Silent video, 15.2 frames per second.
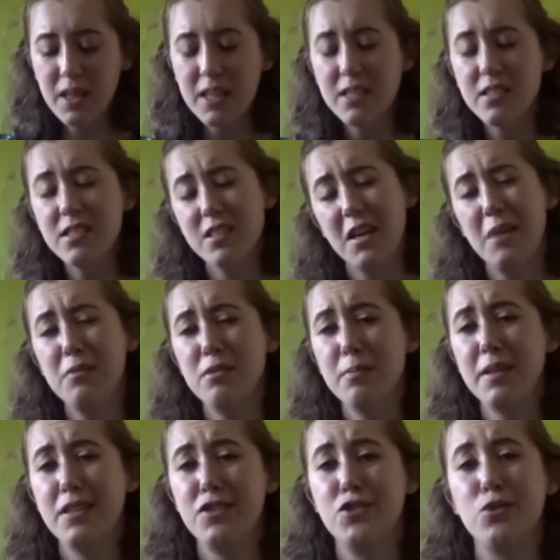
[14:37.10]
It's a time to
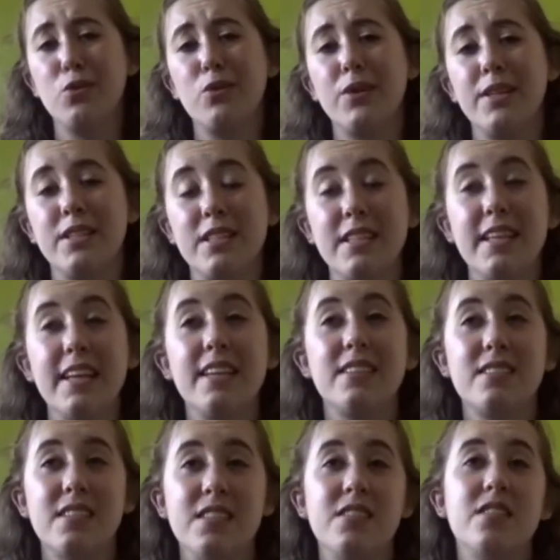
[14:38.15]
be enjoyed, and
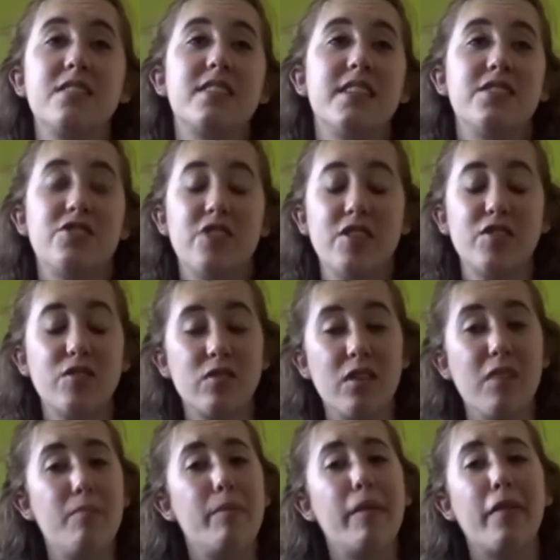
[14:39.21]
yes, it does get stressful.
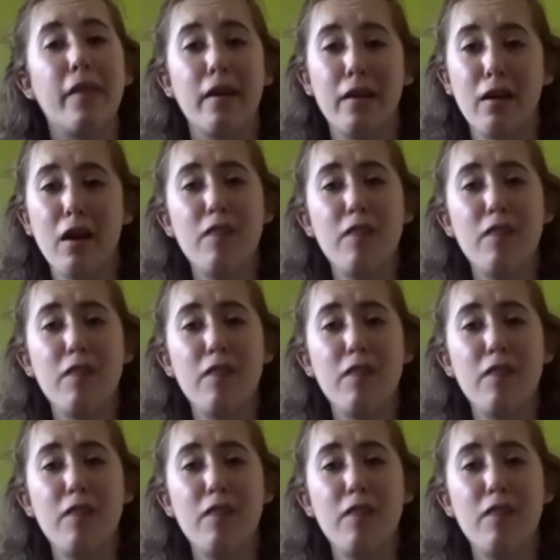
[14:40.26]
I've been there.